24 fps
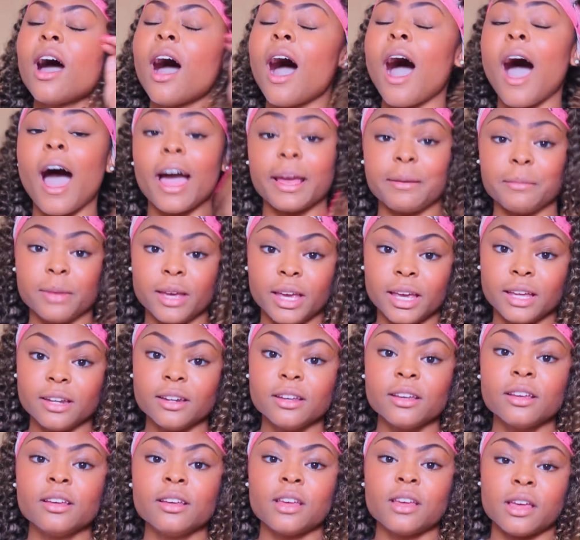I made
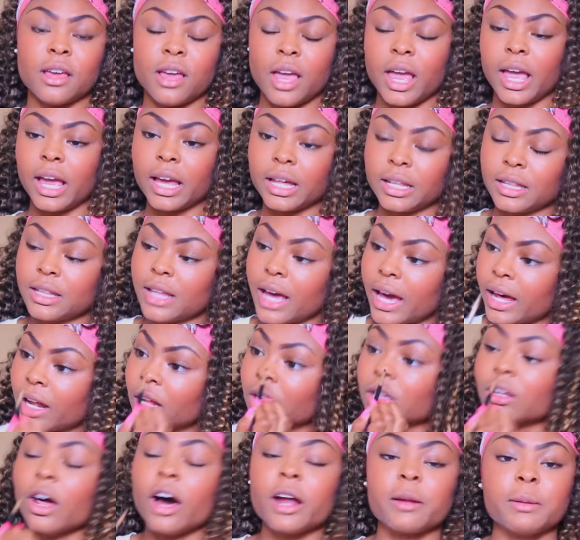and that a
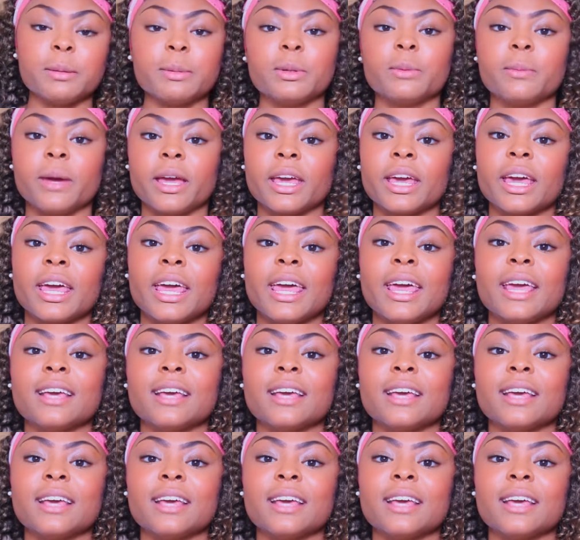lot of people make,